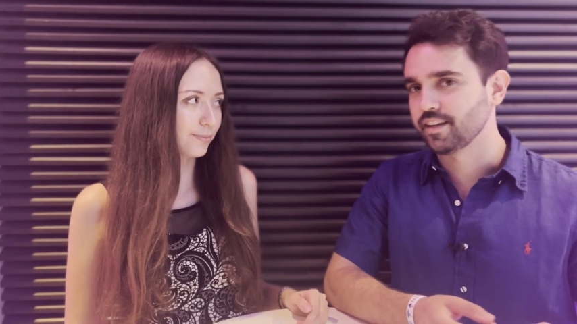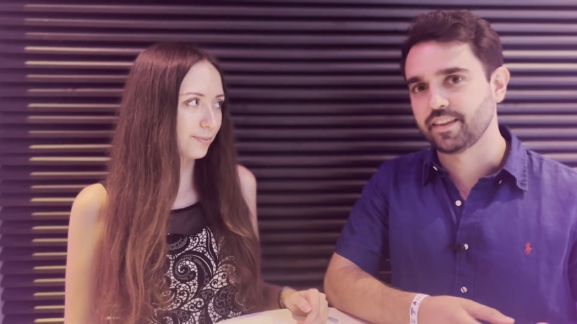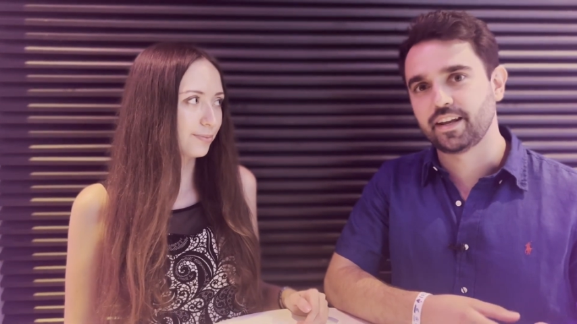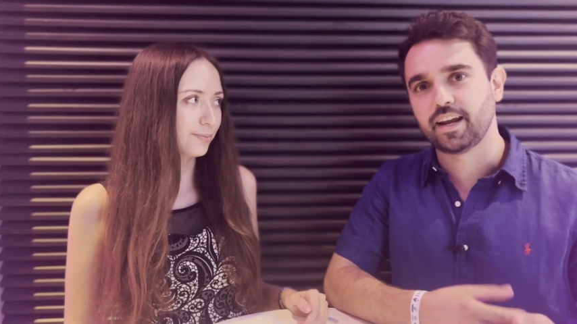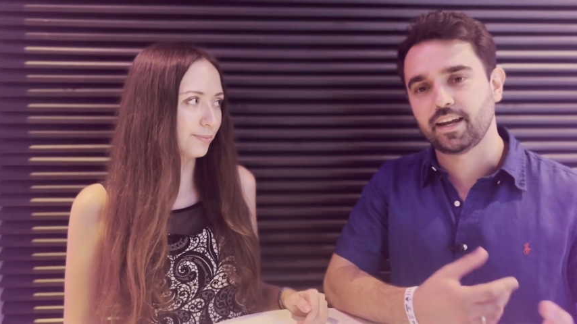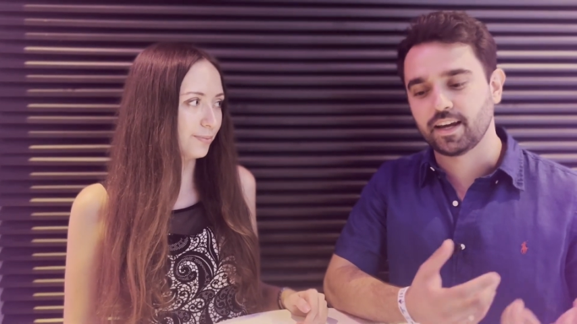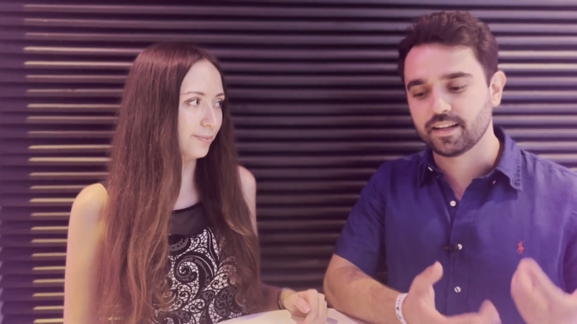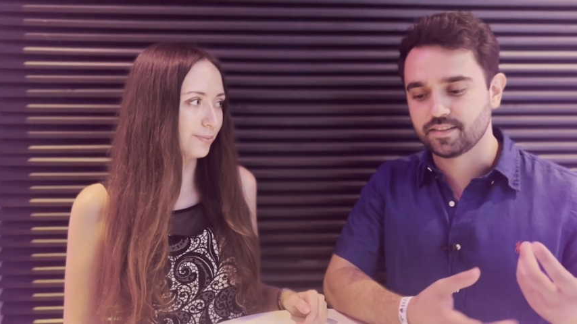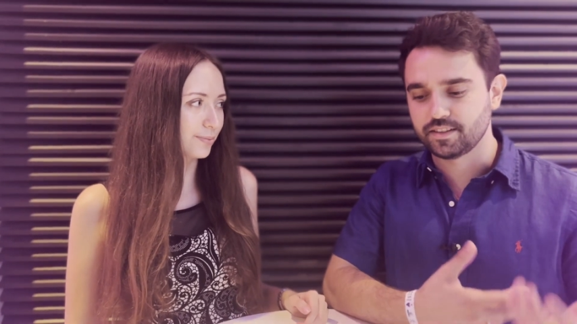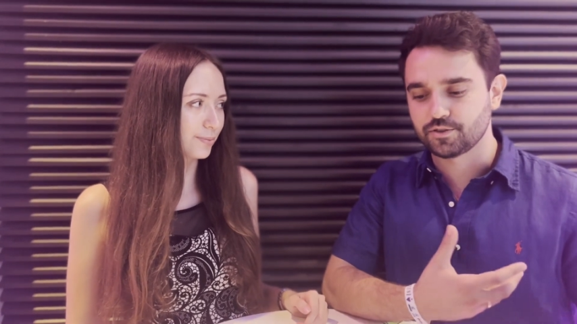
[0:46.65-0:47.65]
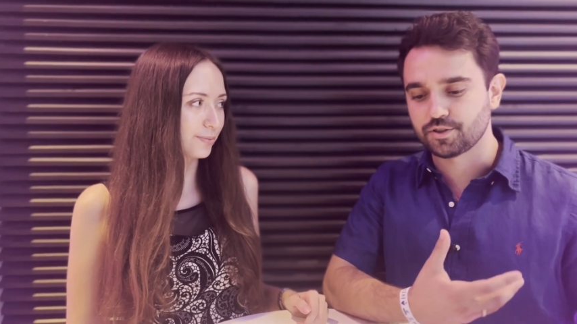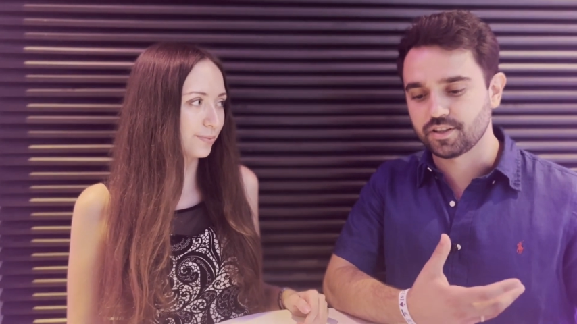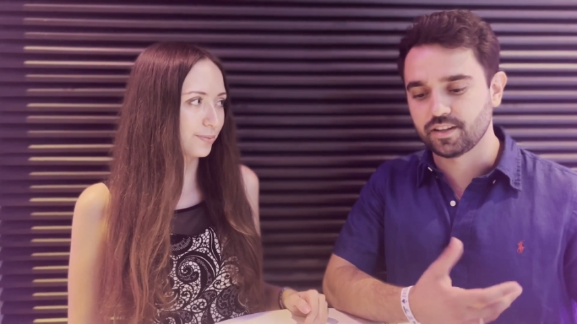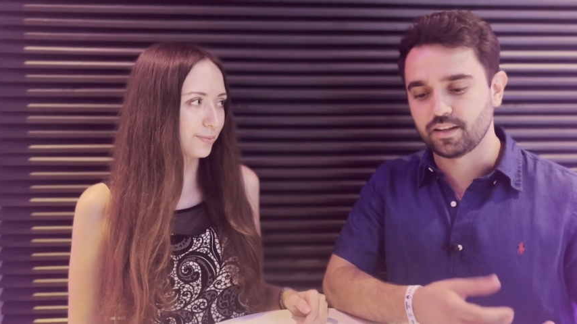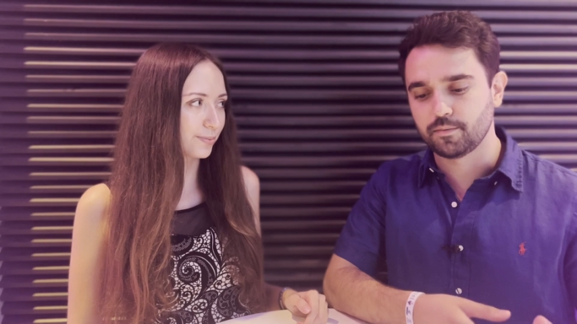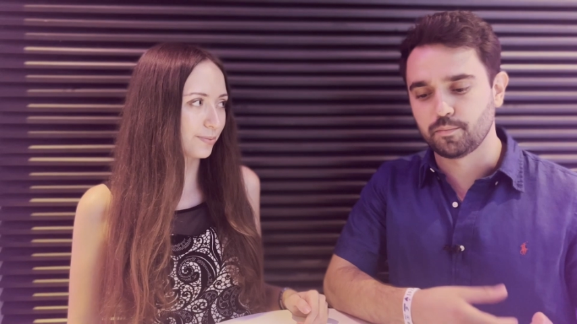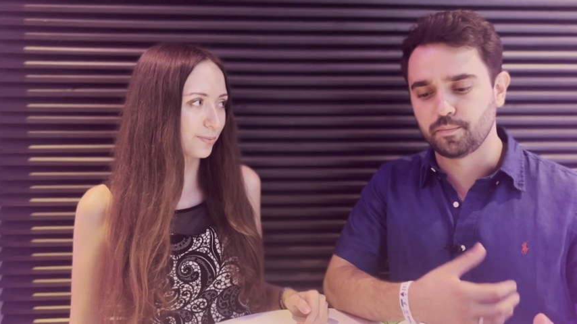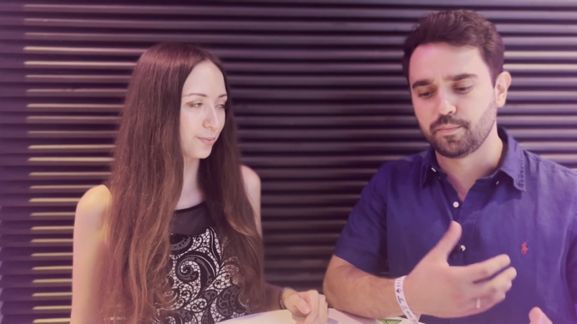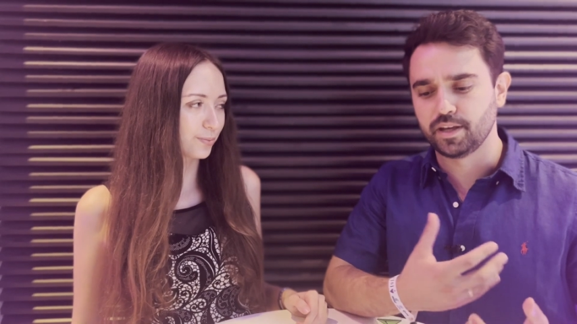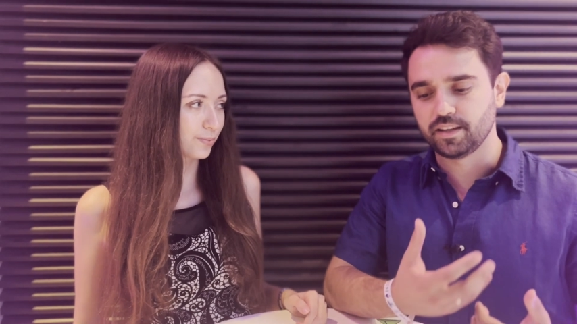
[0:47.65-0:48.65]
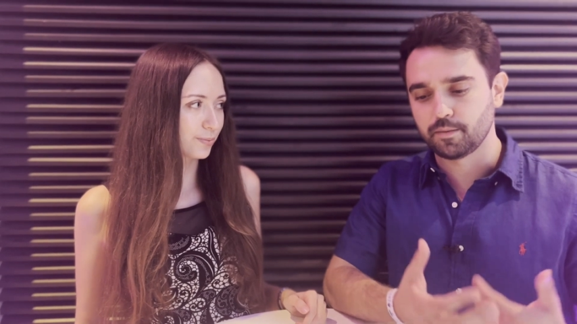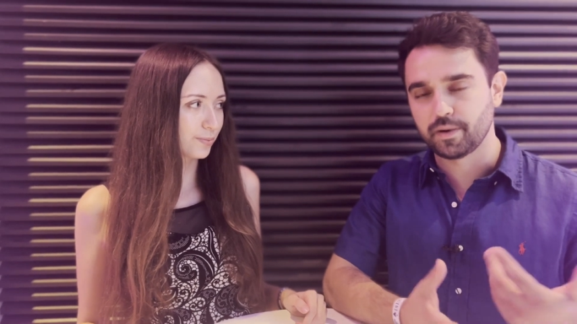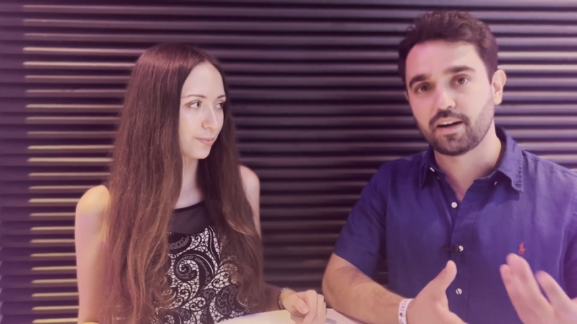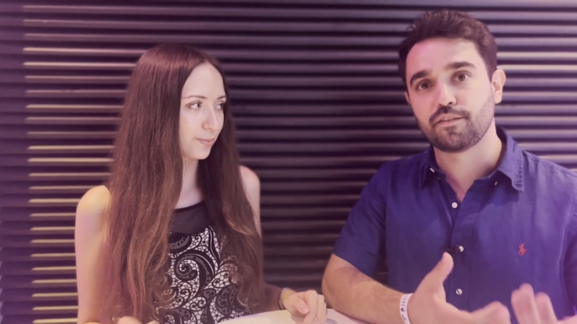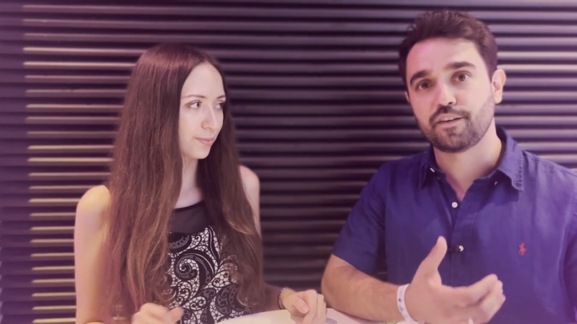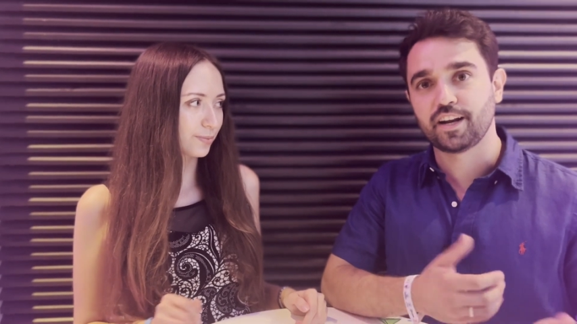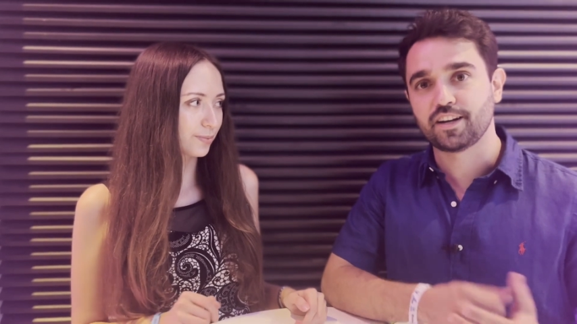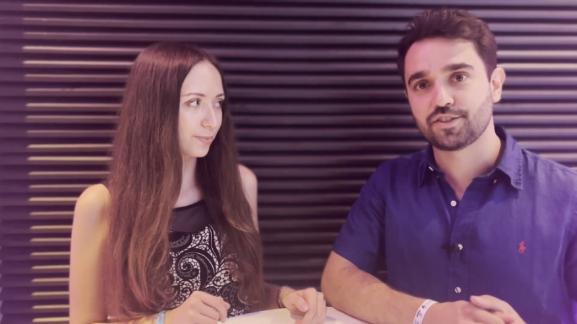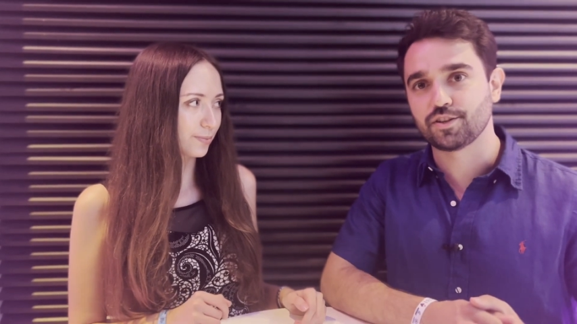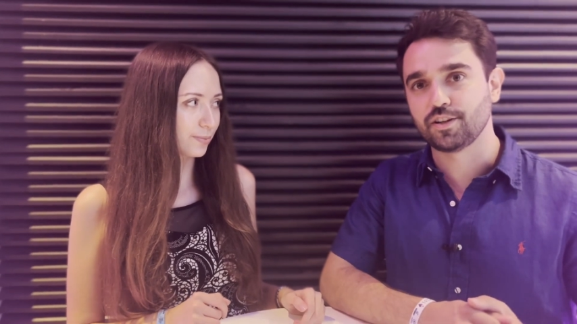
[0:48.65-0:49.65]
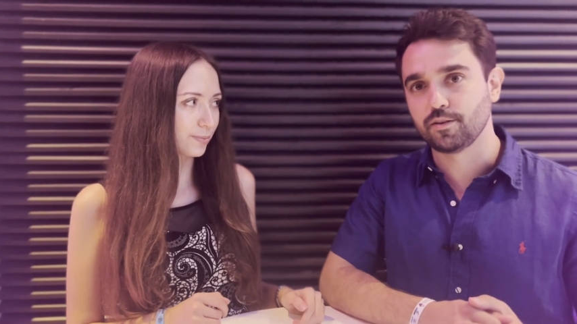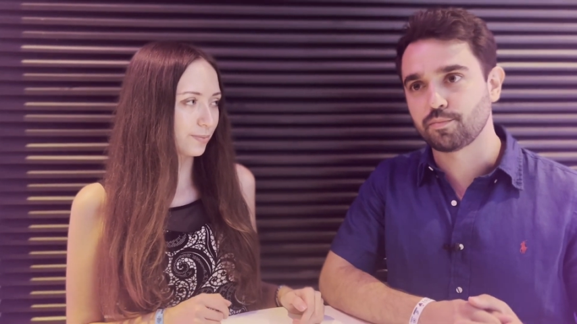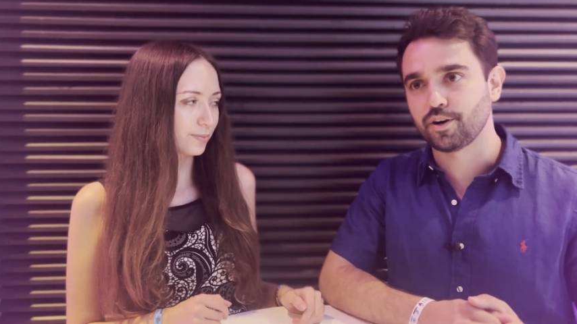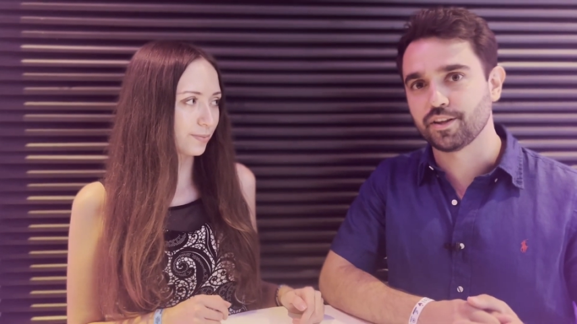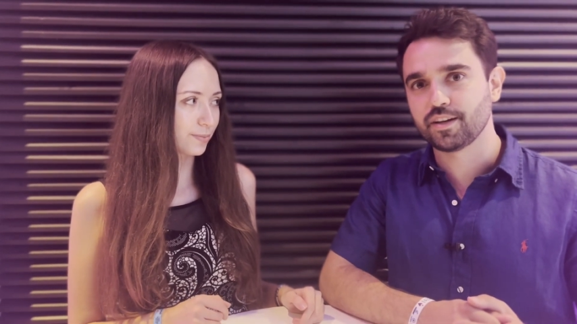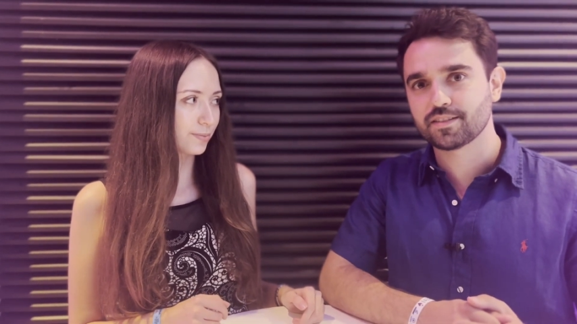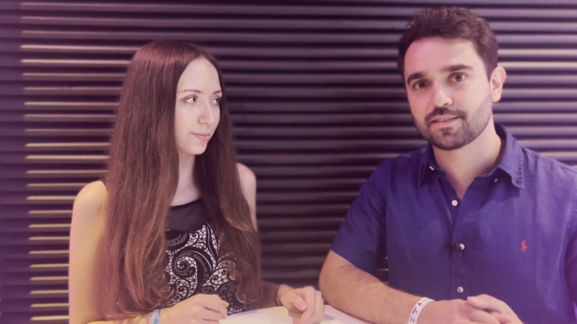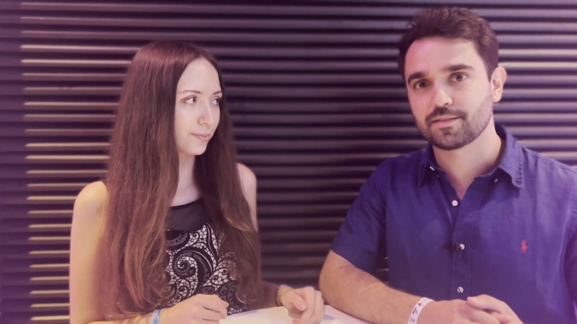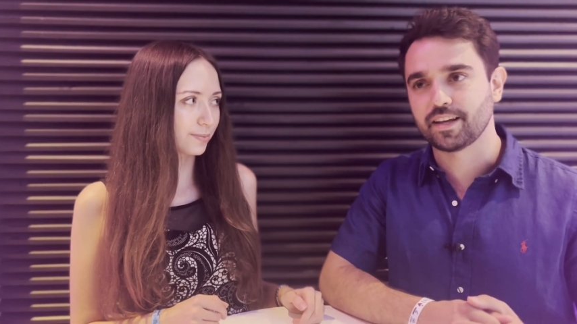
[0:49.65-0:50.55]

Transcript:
Speaker 1: and then I got interested in building better financial products,